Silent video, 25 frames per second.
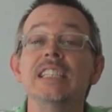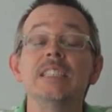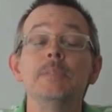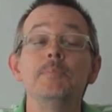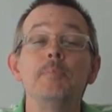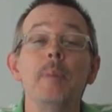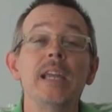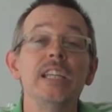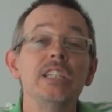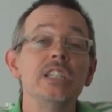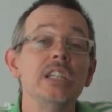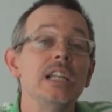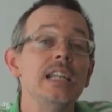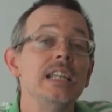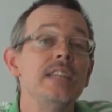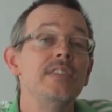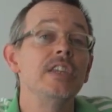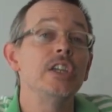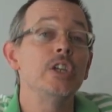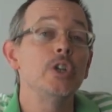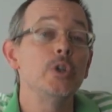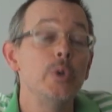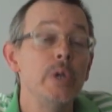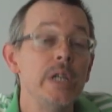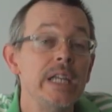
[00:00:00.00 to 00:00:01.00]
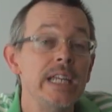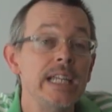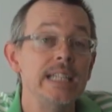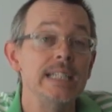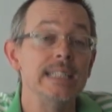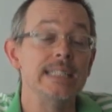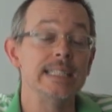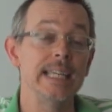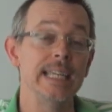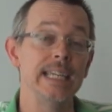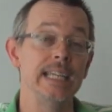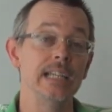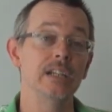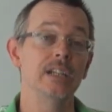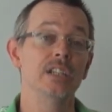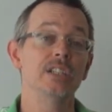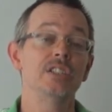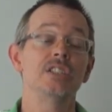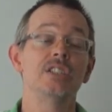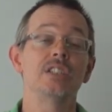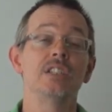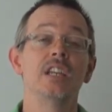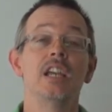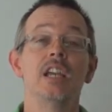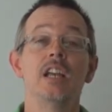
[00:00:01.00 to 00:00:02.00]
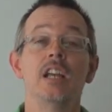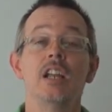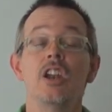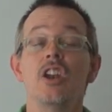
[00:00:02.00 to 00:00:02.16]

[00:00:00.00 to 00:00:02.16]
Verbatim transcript: especially the Queen's English,